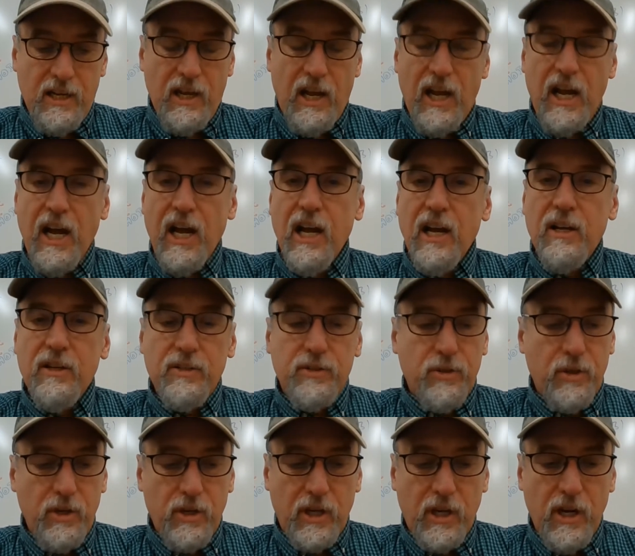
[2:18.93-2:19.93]

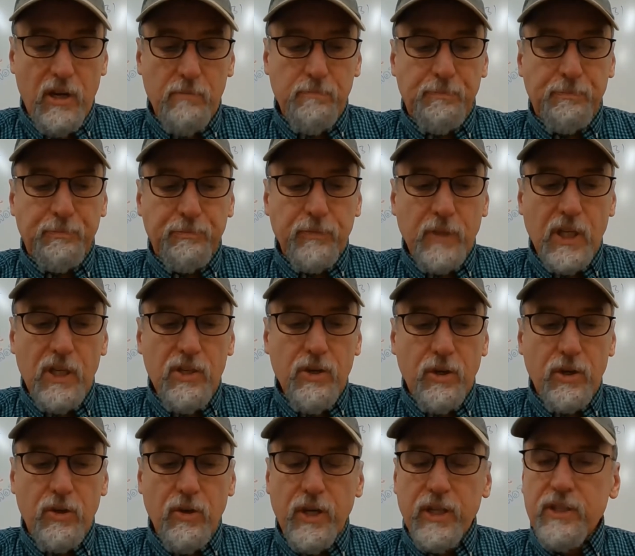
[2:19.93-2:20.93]
So
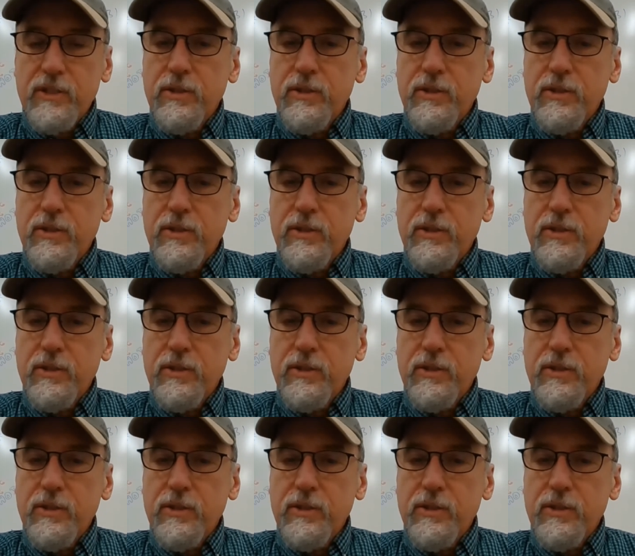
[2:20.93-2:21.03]
you're going